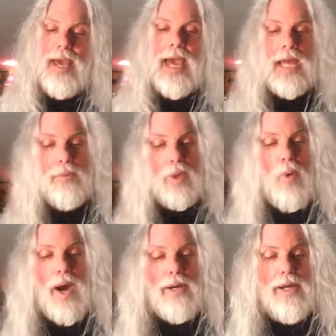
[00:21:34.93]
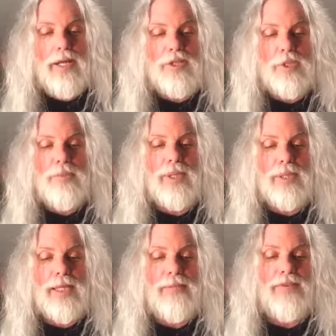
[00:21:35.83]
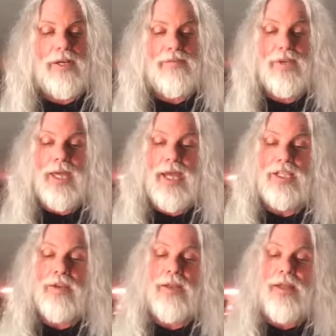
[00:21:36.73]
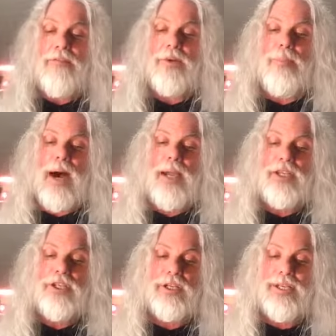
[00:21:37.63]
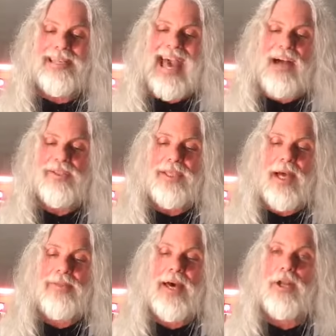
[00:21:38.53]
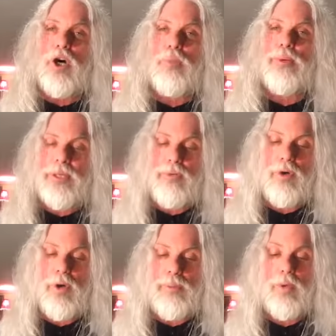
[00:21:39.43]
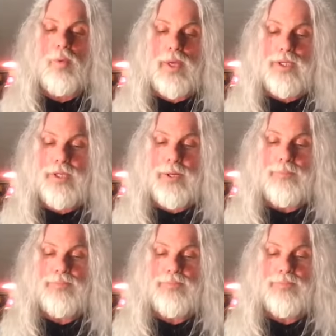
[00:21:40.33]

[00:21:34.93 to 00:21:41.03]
and require eligibility verification for buying insurance outside that open enrollment window.